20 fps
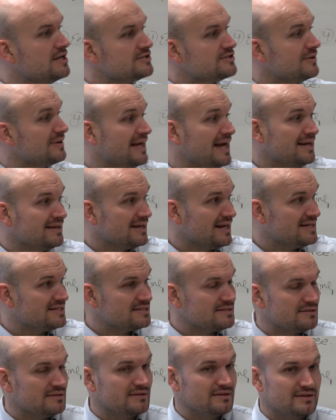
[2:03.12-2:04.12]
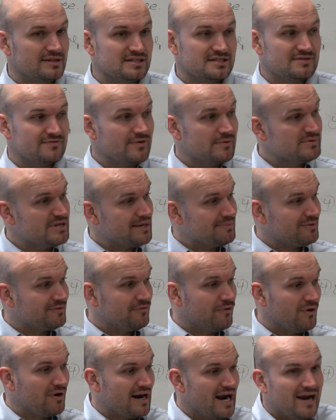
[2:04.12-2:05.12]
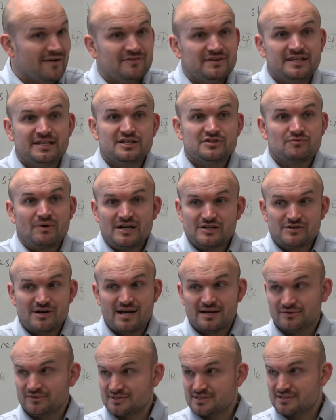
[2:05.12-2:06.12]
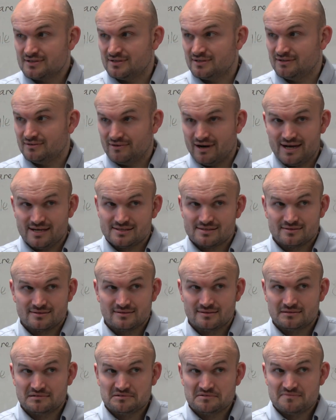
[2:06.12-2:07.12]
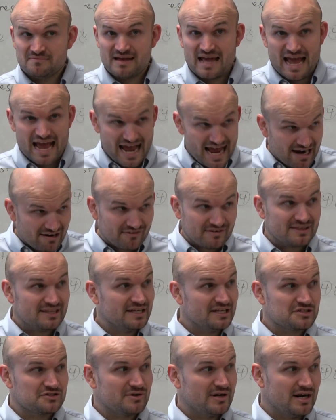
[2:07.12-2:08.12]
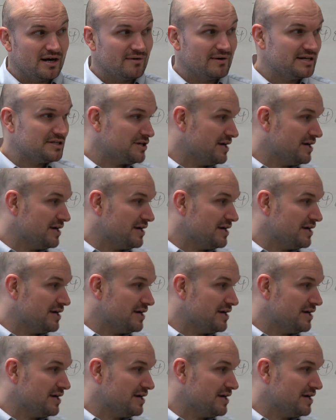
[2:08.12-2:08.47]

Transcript: So again, guys, this is from chapter four. Everything is right triangles, right? Everything is created on right